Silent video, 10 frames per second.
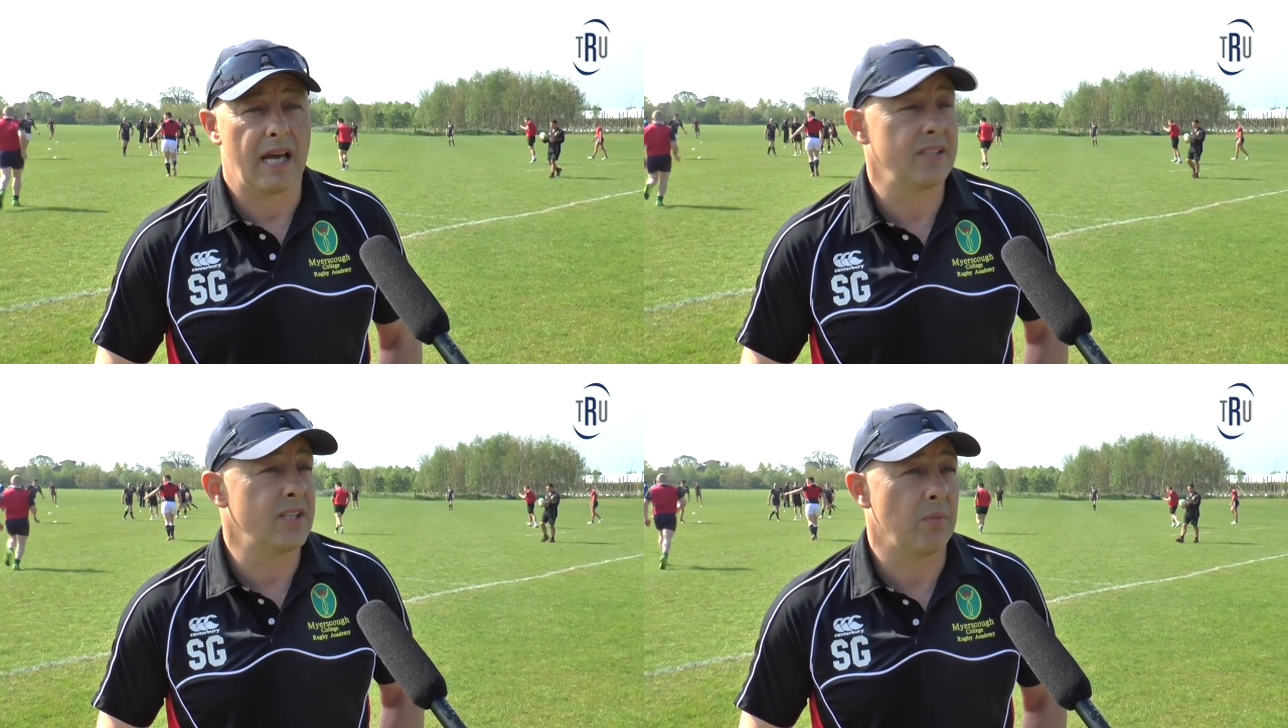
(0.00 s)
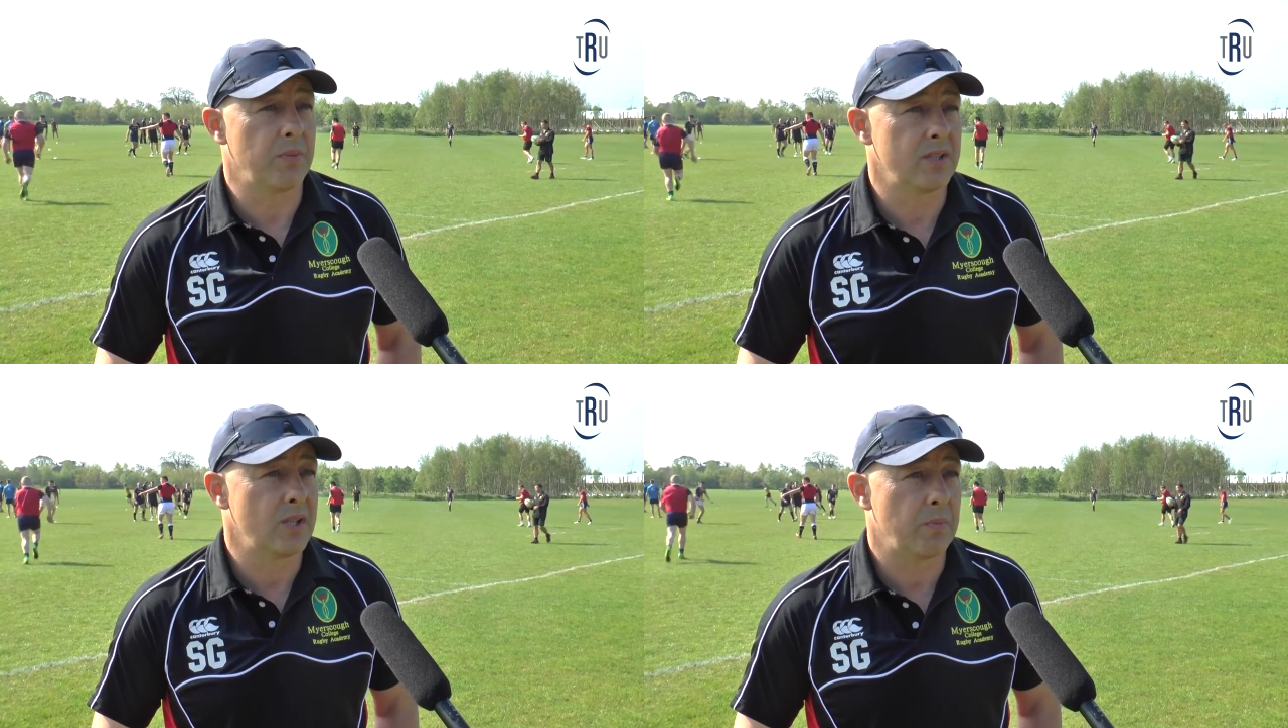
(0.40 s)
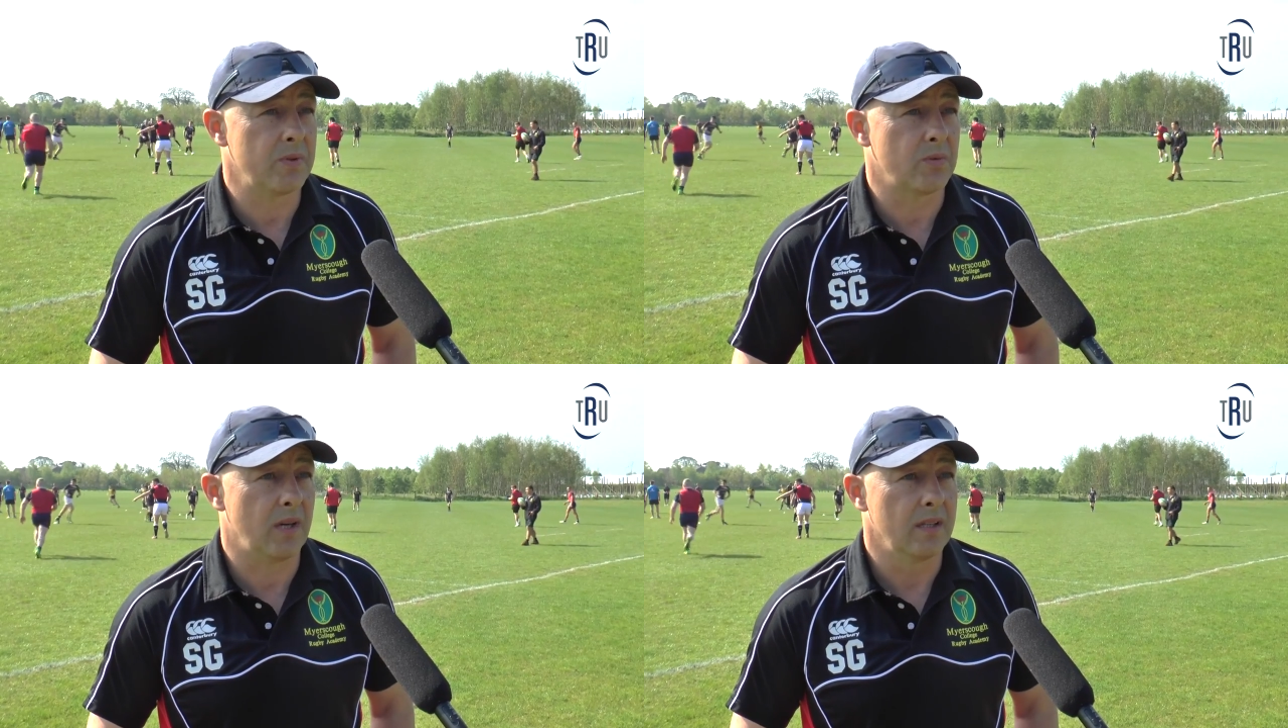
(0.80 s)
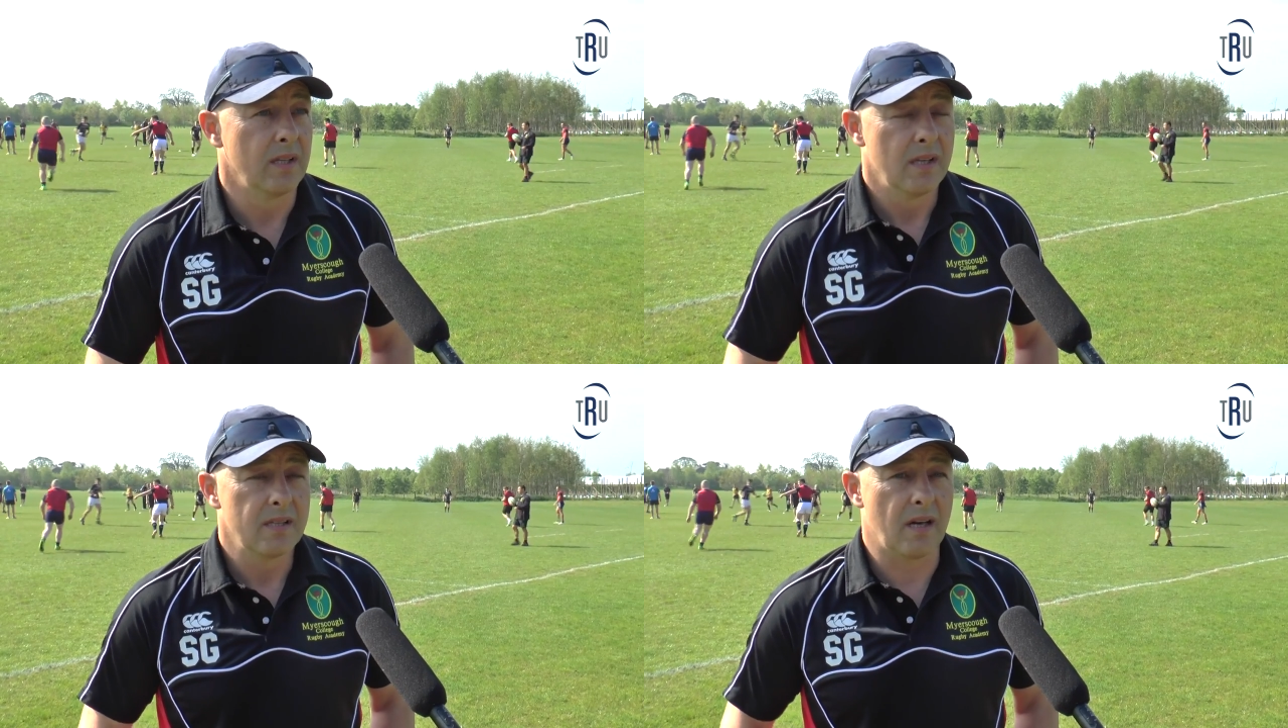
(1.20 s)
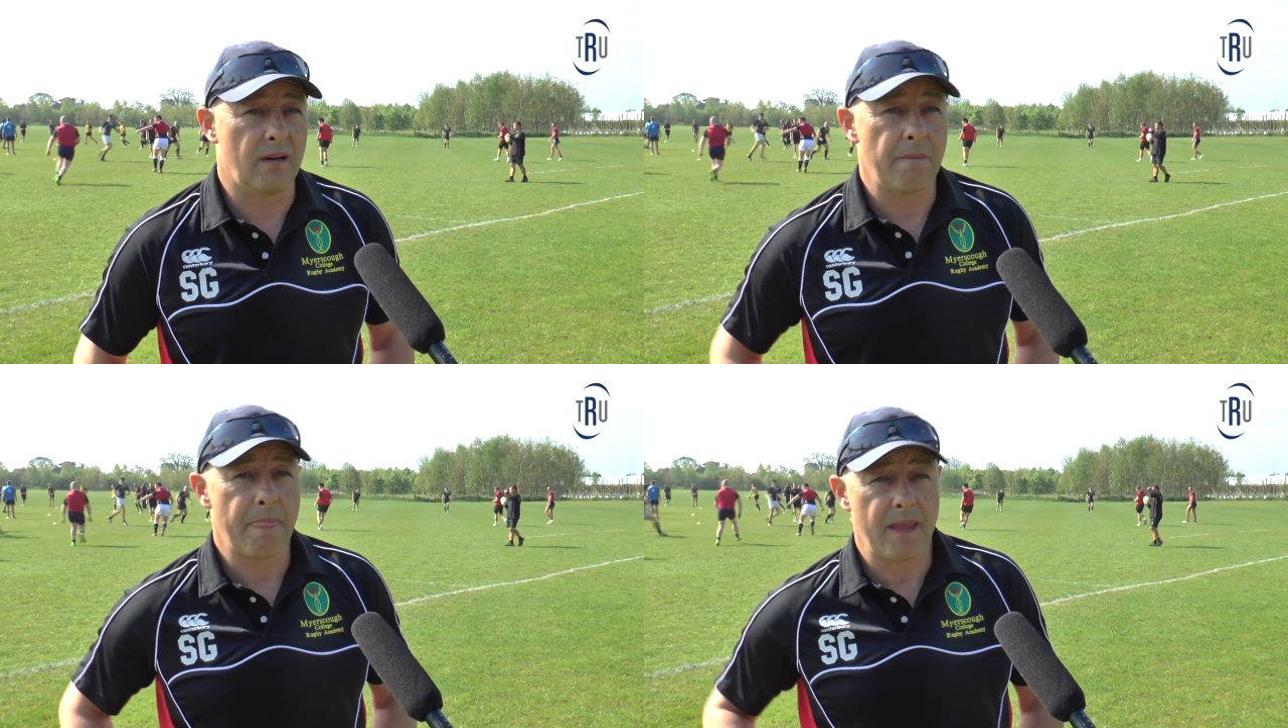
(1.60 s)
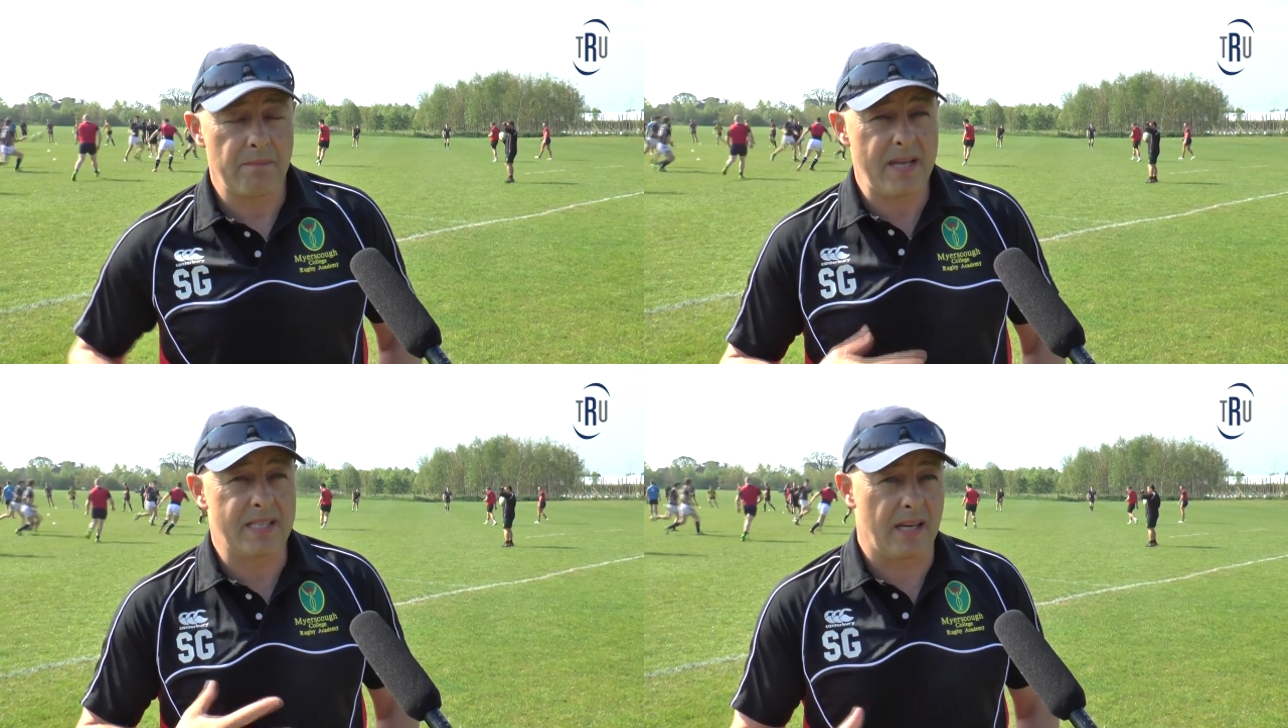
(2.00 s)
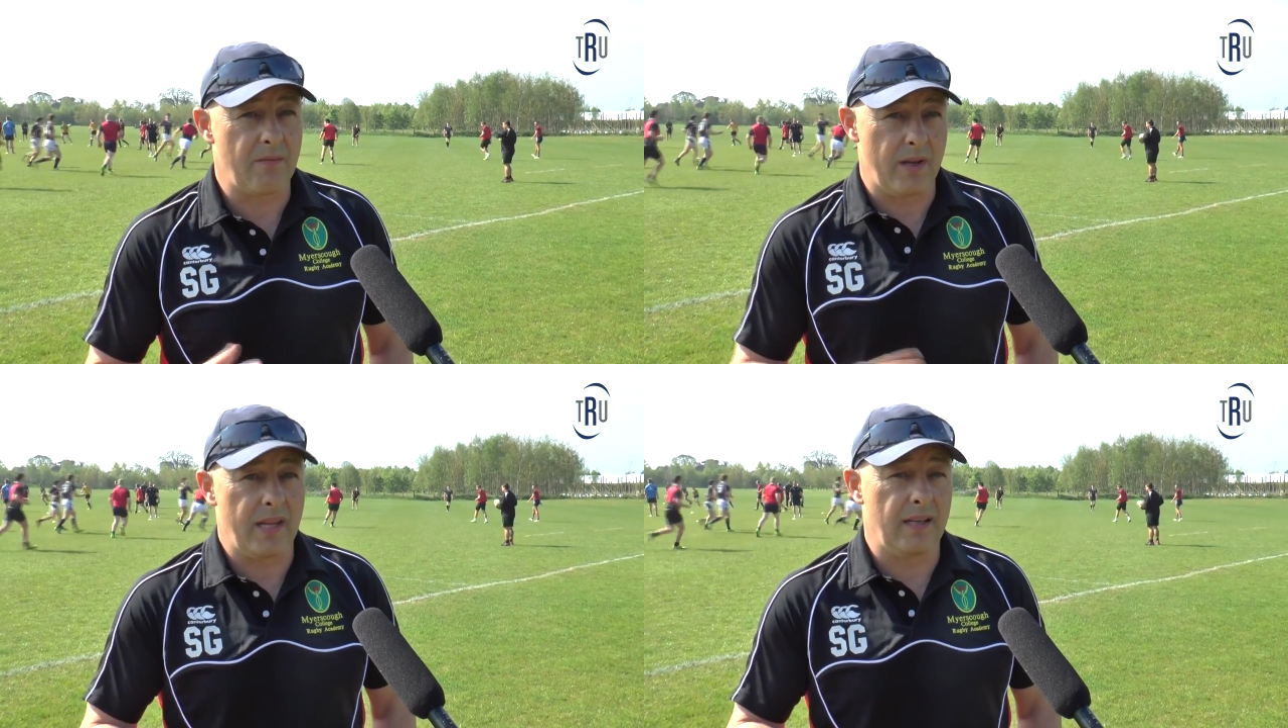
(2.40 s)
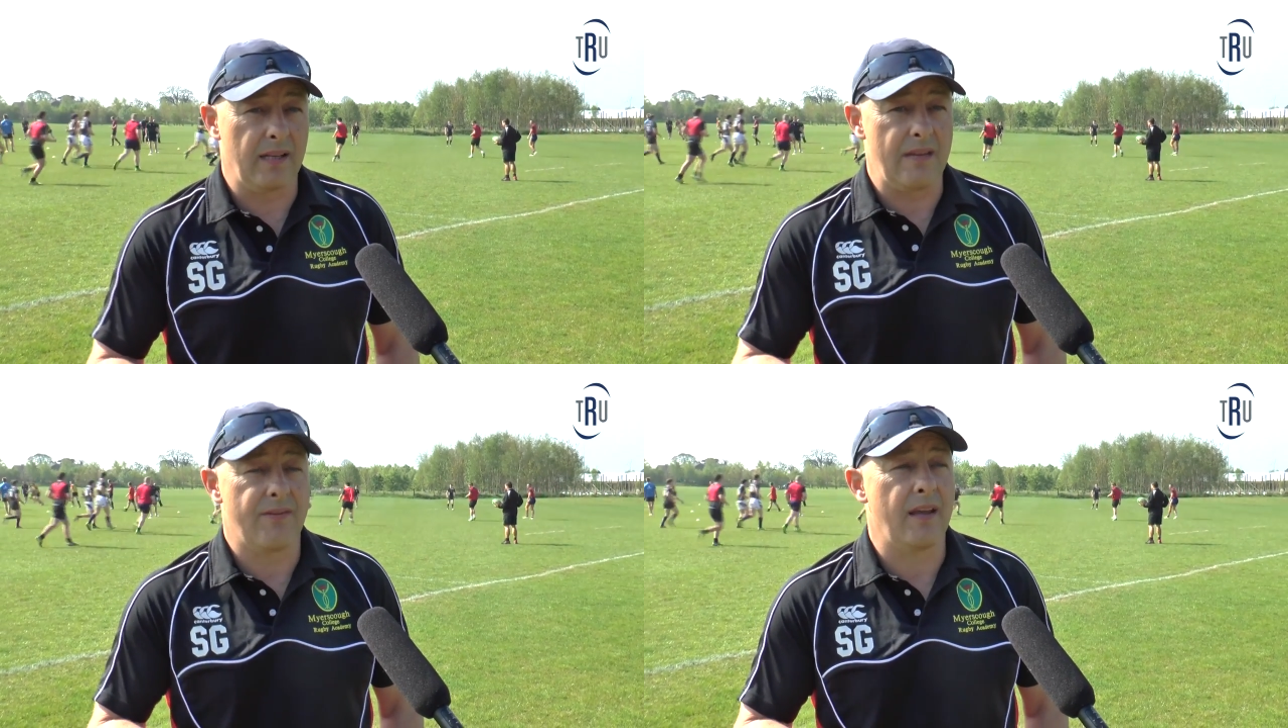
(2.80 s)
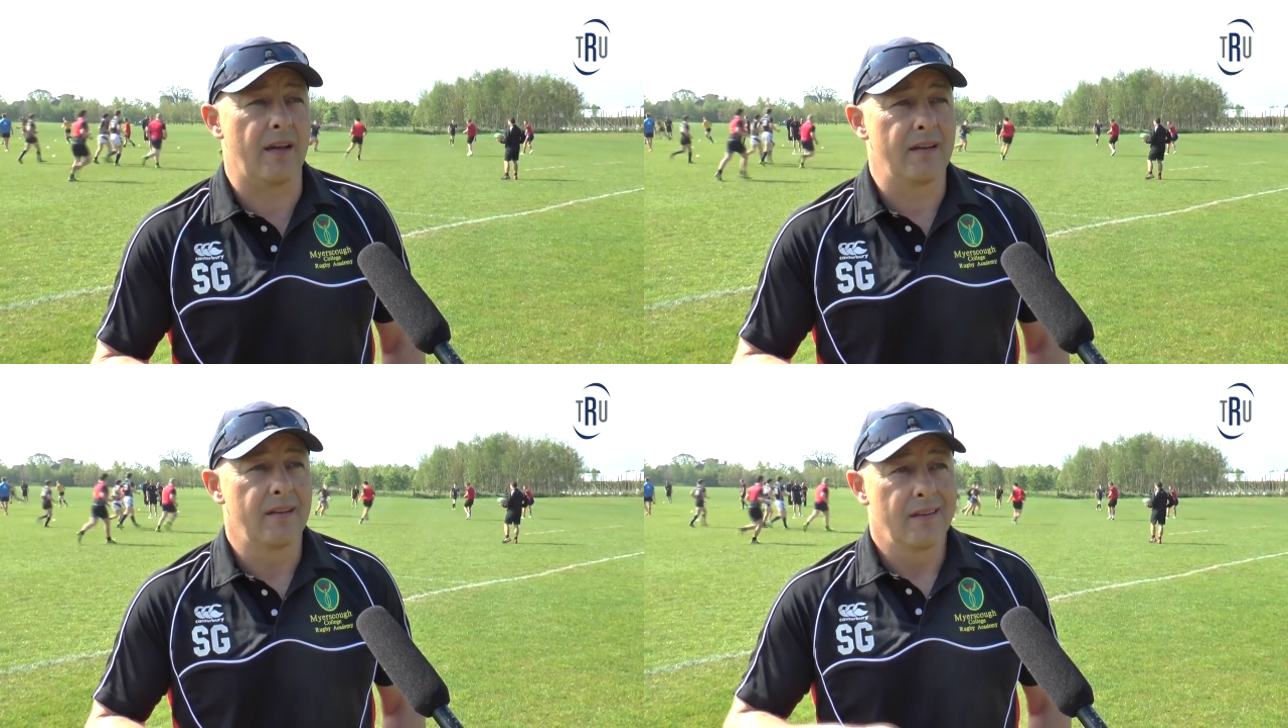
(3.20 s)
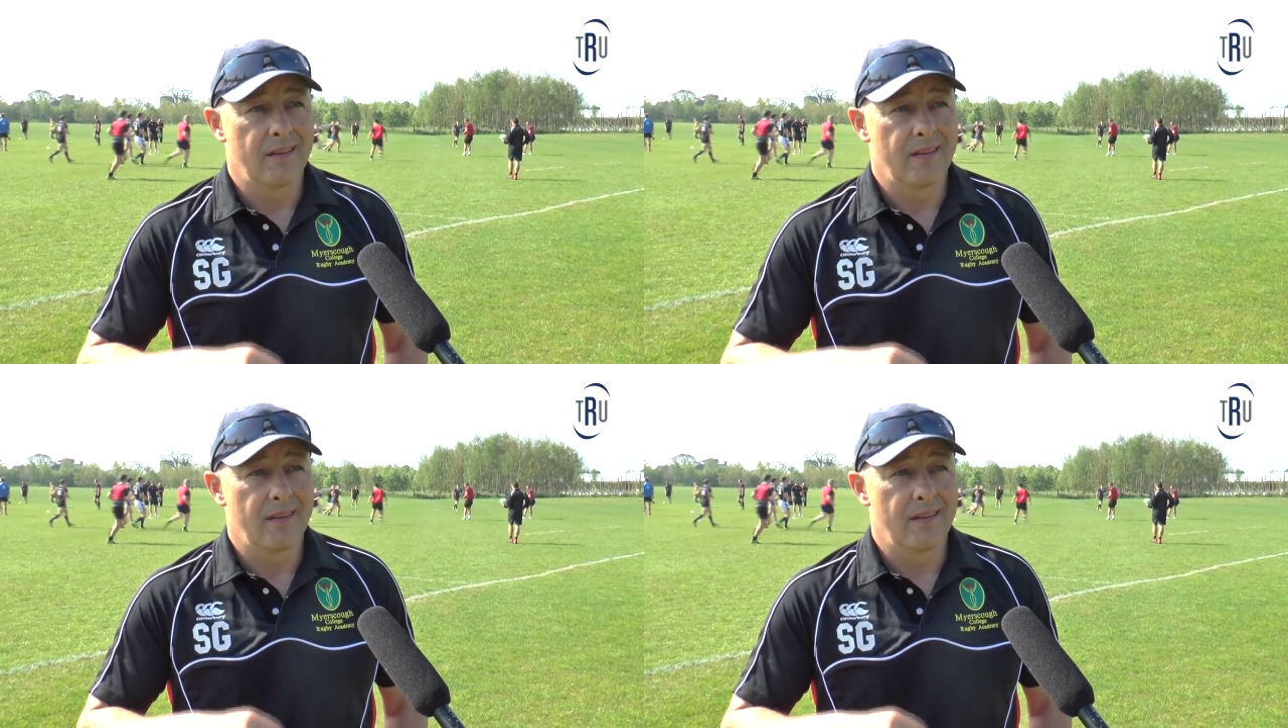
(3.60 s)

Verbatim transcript: and Championship as well. So basically, when they leave here,